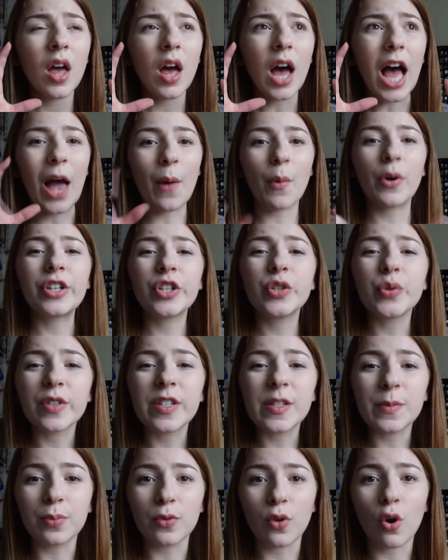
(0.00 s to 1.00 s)
I wanted to
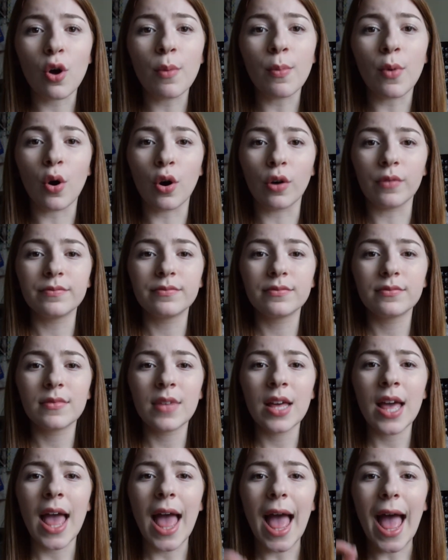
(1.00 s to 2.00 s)
explore more.
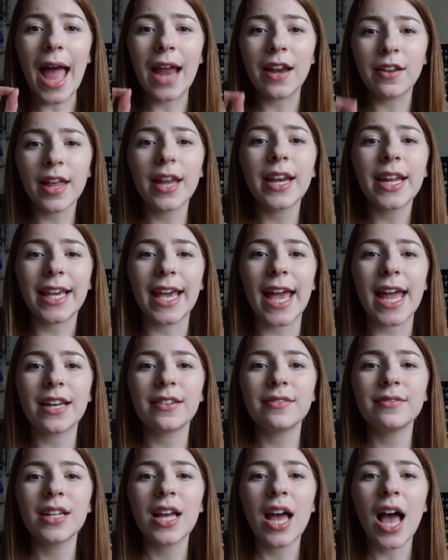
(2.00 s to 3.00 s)
And then
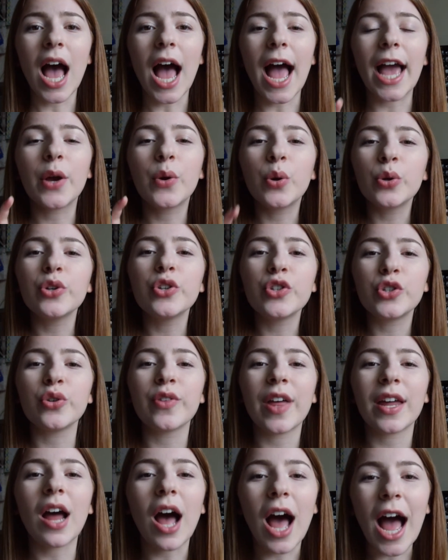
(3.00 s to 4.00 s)
again, I couldn't do
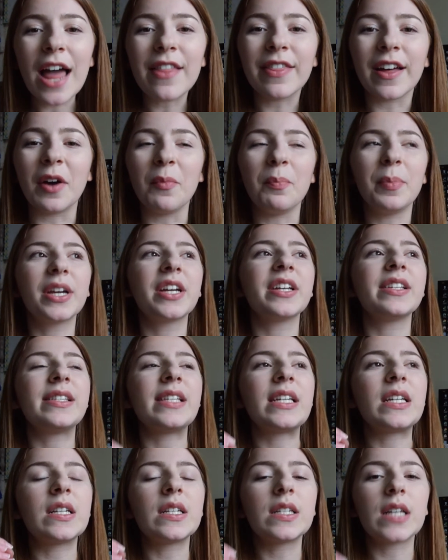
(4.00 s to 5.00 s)
that either because
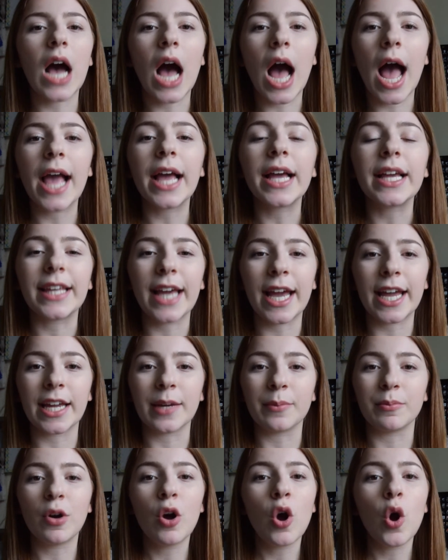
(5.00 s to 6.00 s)
the entire
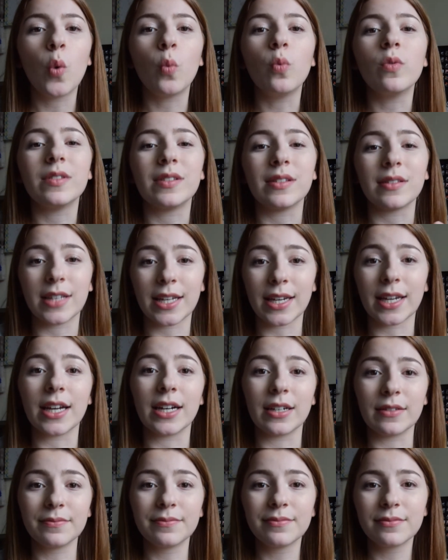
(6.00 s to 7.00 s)
game was linear.